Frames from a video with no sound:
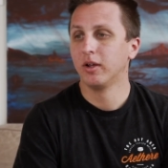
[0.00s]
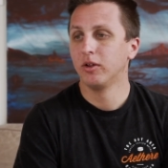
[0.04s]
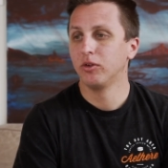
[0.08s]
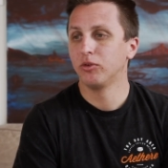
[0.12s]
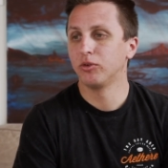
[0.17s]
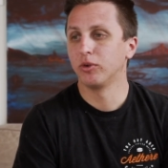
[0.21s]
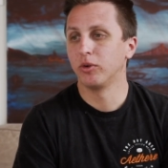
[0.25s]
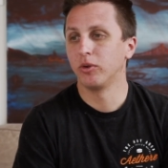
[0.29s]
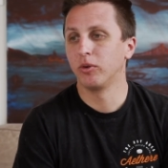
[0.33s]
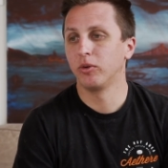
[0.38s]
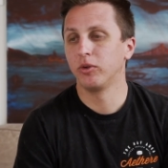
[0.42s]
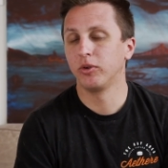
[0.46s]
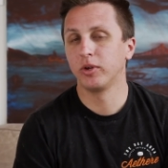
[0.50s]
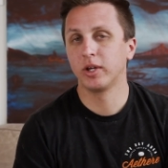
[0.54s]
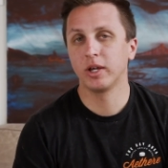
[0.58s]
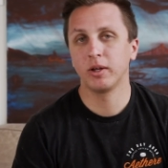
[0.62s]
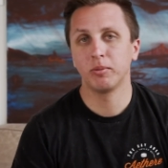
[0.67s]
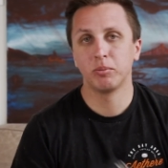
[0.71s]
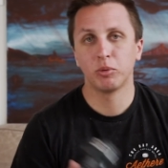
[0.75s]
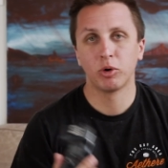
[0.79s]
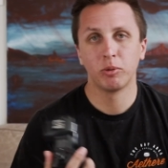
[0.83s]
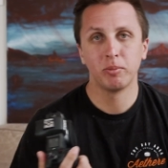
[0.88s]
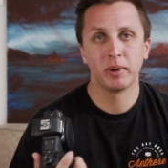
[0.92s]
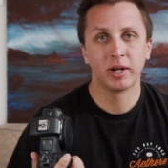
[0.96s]
So you
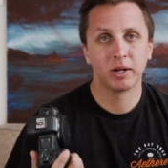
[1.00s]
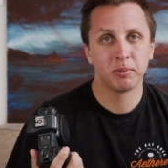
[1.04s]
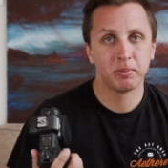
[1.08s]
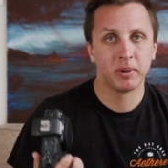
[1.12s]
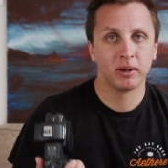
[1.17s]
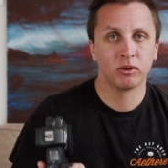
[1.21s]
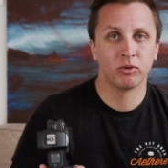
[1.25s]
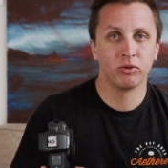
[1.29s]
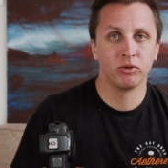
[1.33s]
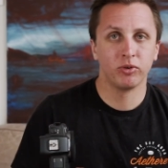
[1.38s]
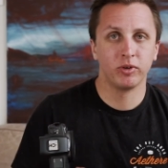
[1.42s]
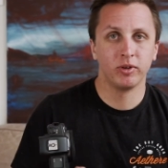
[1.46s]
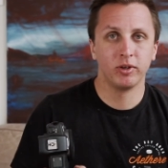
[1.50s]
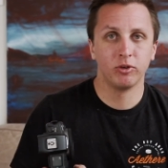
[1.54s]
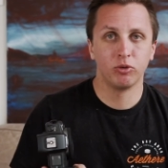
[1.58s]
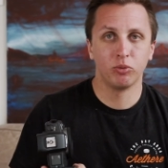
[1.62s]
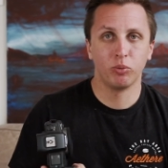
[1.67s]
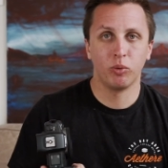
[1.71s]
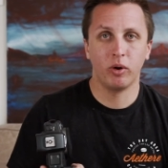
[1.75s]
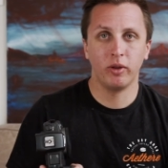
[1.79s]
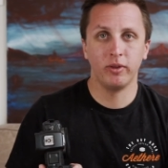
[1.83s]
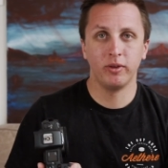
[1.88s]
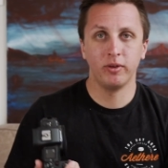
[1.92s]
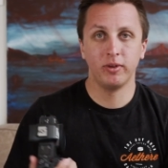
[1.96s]
get more megapixels on
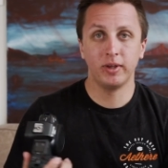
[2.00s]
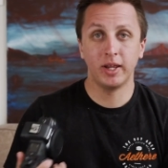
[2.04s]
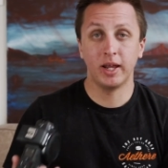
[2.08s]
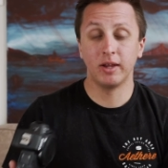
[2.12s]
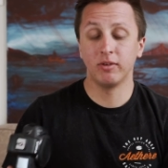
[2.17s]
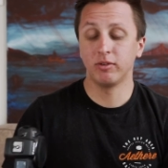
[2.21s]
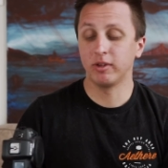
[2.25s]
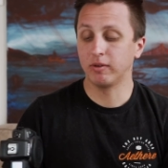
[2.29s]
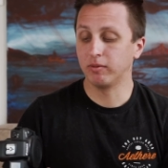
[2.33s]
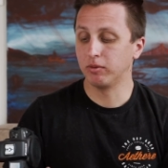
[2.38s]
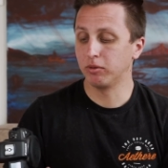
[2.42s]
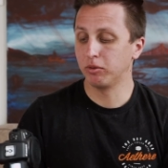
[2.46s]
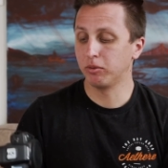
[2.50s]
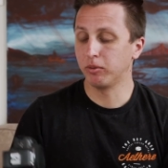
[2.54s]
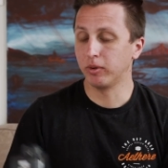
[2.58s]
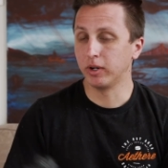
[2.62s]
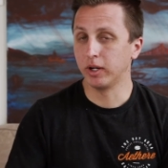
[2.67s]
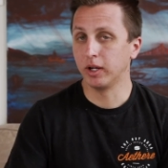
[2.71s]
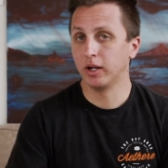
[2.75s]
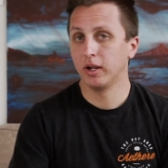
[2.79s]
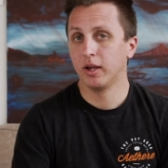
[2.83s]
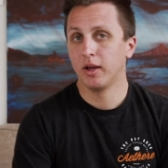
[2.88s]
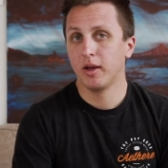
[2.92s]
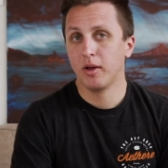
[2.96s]
this one than the a7
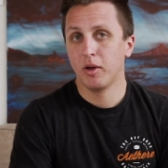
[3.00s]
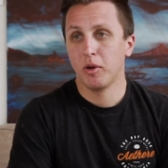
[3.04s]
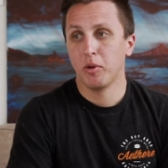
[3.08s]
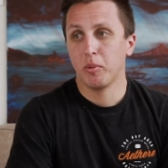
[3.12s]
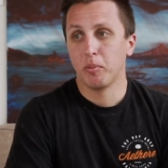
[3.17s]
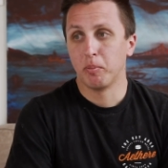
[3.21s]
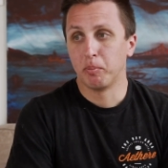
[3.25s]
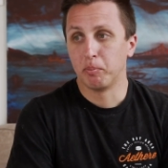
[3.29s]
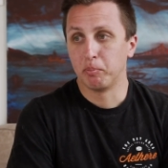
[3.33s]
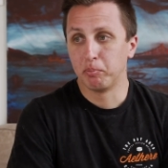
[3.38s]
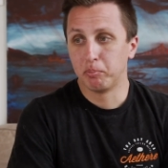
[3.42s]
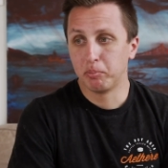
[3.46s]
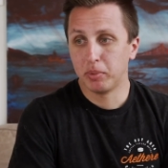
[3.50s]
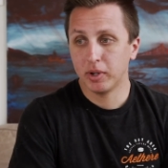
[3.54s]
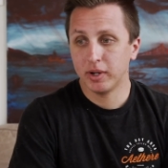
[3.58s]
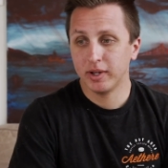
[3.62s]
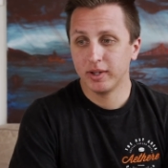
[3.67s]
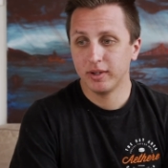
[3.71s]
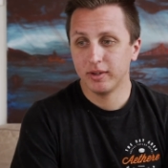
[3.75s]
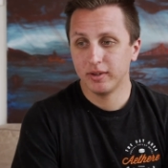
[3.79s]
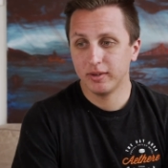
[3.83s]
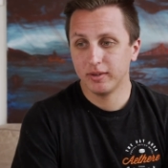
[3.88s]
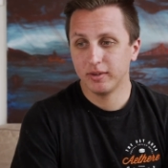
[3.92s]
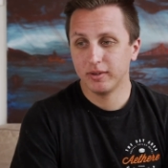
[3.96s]
III.
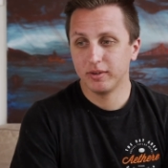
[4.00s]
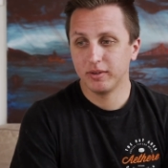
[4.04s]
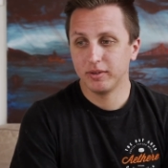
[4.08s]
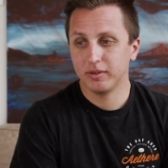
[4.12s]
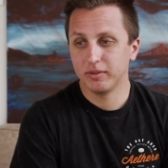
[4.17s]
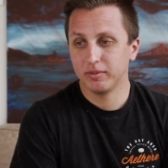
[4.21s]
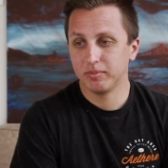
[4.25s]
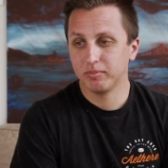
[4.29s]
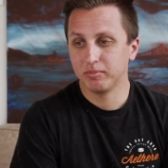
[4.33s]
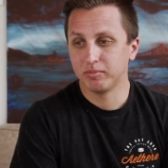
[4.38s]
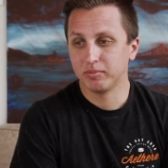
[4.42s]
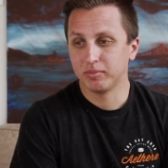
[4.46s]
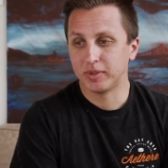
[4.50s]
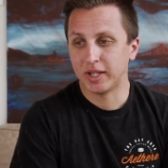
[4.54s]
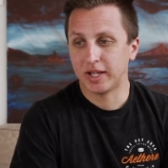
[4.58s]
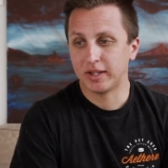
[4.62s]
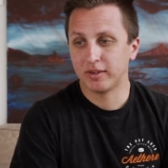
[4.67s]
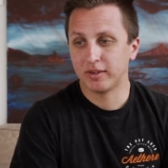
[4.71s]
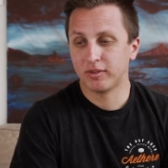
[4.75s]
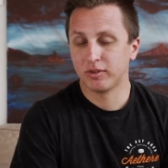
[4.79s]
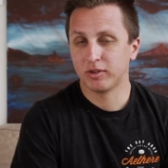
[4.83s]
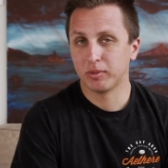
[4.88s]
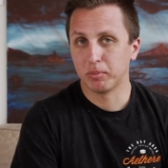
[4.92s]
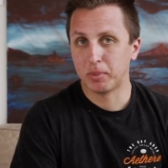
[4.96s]
But
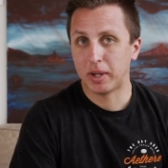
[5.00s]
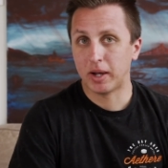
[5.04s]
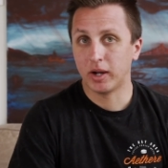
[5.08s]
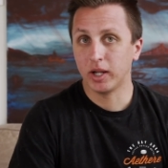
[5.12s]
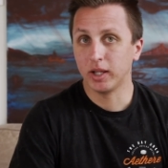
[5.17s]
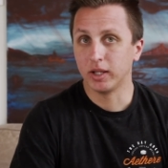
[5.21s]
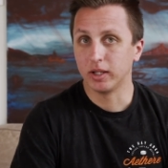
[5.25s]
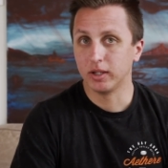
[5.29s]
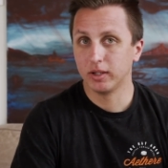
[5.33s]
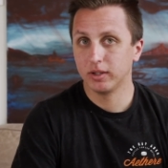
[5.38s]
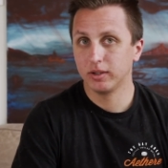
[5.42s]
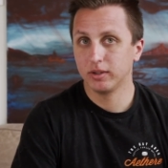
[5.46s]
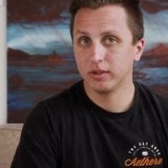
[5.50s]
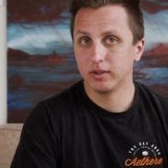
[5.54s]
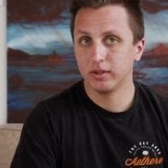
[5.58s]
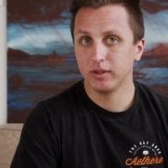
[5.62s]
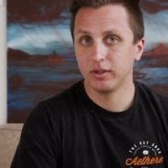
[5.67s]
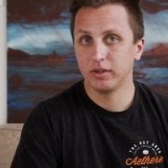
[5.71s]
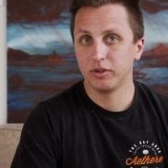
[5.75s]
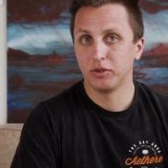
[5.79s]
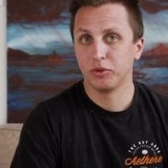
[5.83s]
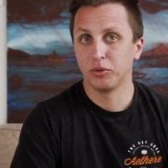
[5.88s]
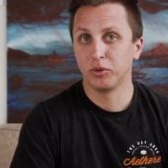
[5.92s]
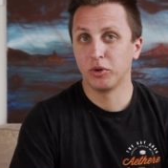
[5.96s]
that's about it.
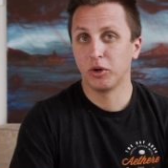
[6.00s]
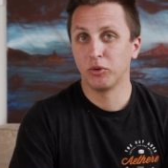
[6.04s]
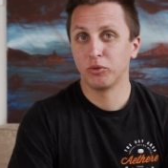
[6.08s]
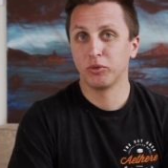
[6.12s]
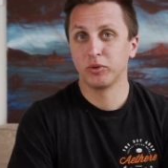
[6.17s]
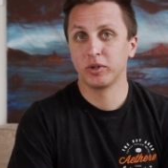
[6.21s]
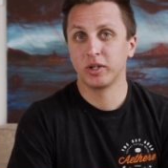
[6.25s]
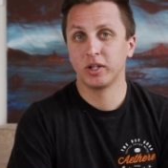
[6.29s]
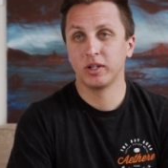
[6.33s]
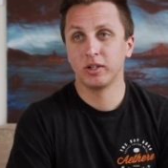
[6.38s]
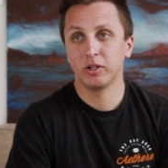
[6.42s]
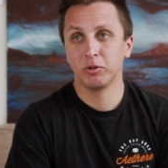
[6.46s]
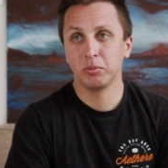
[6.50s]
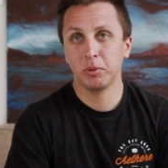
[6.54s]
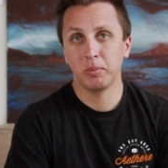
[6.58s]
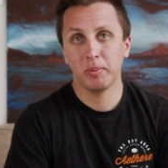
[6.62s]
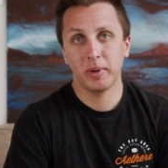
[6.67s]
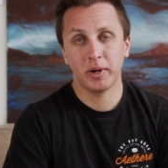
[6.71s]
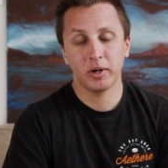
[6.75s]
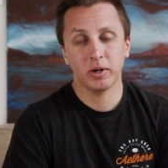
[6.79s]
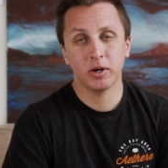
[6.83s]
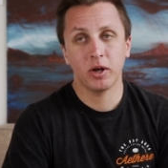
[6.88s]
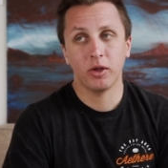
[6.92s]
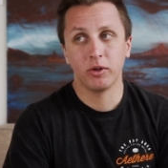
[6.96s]
You also get a little bit
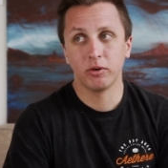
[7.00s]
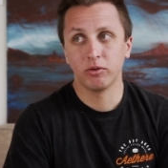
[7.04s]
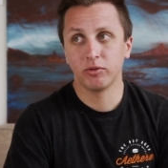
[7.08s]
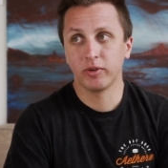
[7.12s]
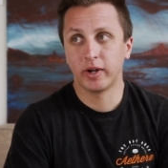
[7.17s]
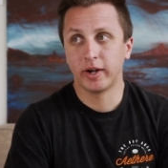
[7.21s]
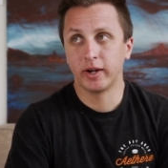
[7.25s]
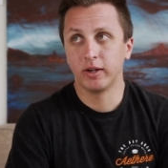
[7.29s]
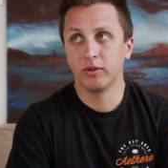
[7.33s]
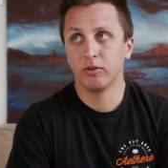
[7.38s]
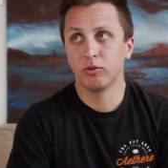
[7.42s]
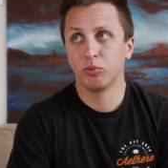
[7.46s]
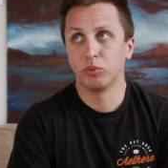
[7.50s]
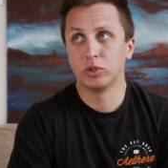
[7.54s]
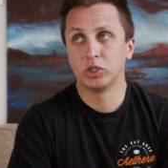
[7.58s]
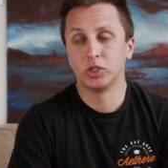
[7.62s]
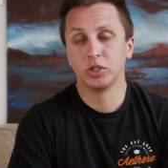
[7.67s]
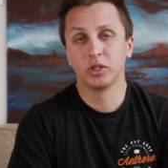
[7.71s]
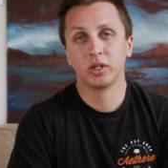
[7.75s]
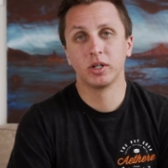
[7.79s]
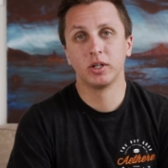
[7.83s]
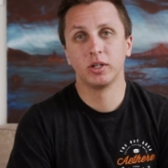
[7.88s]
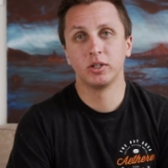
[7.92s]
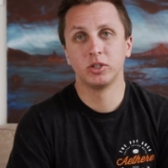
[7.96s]
better color science, which
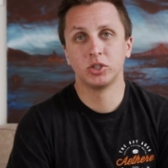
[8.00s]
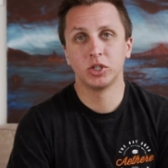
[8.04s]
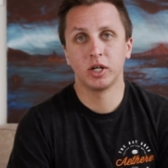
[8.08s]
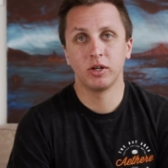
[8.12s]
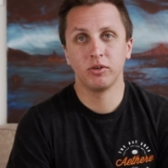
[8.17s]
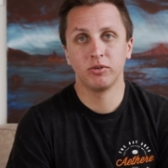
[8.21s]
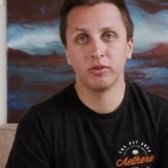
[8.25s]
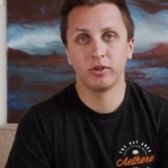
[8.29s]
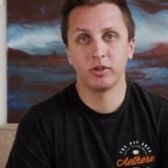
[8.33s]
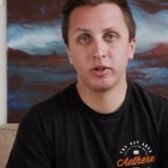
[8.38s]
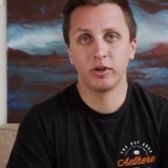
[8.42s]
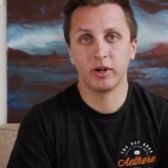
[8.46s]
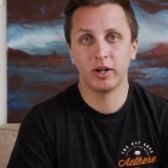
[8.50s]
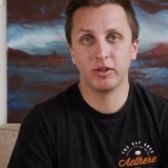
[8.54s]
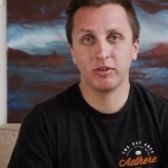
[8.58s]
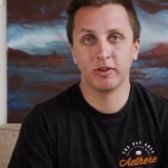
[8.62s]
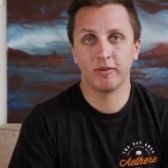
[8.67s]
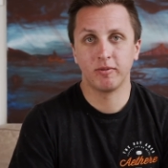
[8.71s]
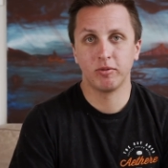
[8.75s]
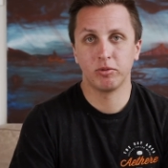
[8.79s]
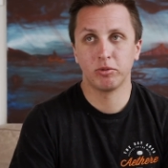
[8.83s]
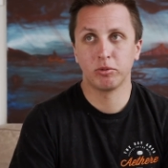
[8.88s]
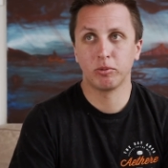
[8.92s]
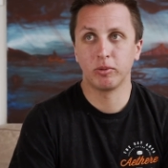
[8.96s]
you can adjust on your
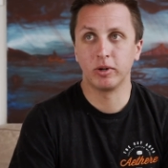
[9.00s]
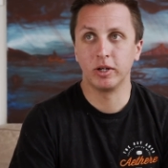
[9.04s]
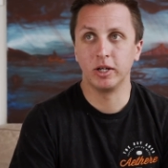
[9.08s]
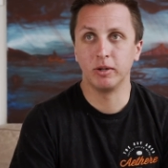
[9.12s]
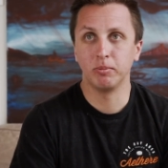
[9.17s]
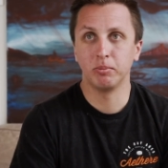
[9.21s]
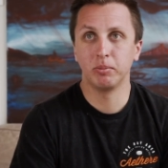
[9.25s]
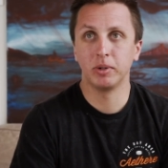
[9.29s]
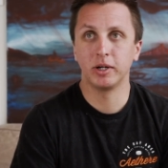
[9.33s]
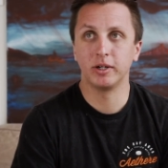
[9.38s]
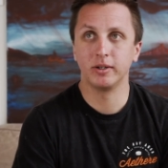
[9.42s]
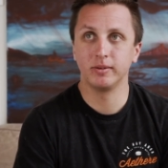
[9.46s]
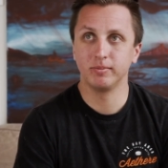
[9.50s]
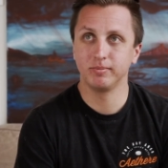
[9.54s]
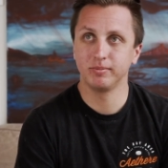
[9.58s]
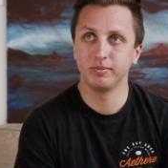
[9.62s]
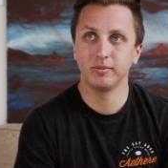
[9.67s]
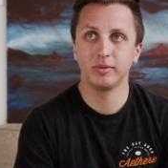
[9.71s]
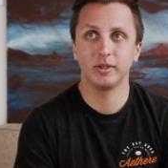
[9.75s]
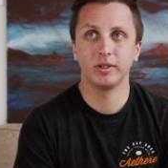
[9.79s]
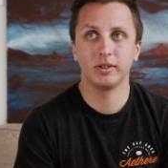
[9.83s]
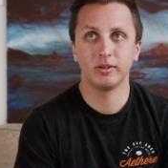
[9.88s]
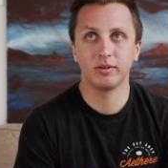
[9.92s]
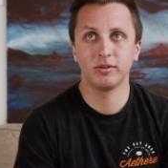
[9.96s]
a7 III, but
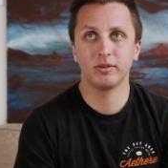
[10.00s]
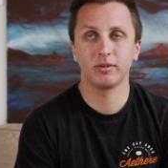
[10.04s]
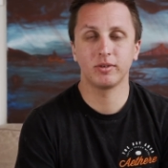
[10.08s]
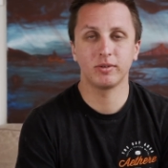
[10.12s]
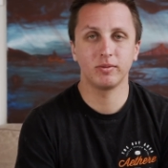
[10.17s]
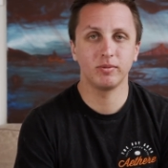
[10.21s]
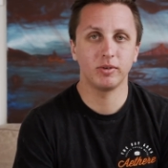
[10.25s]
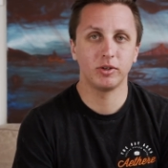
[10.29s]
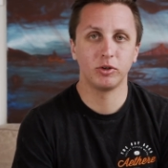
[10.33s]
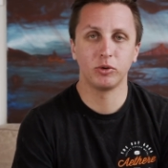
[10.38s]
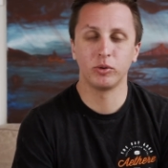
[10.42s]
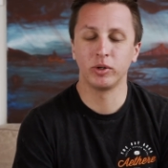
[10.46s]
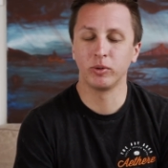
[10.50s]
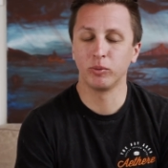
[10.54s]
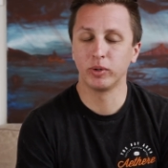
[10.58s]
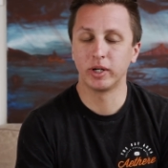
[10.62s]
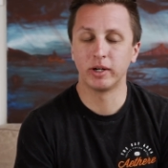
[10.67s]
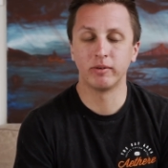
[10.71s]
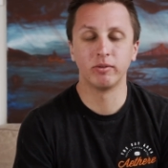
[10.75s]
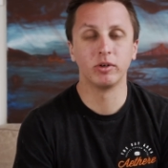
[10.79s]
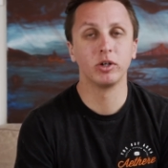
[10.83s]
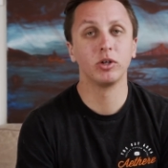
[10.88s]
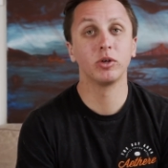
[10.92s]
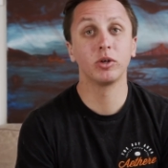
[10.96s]
it's annoying,
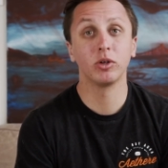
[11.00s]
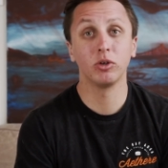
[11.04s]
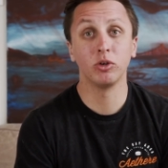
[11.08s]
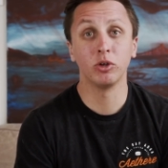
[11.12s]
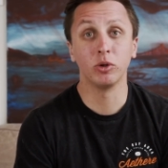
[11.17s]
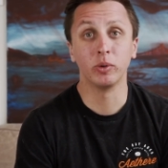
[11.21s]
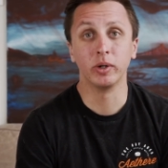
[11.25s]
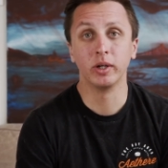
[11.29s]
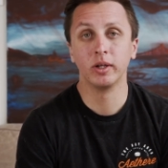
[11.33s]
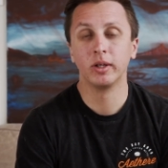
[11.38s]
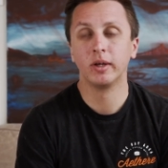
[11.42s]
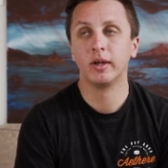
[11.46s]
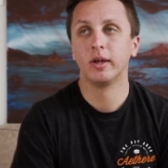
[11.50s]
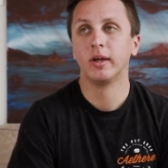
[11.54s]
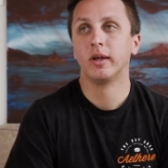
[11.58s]
whatever, you can do it.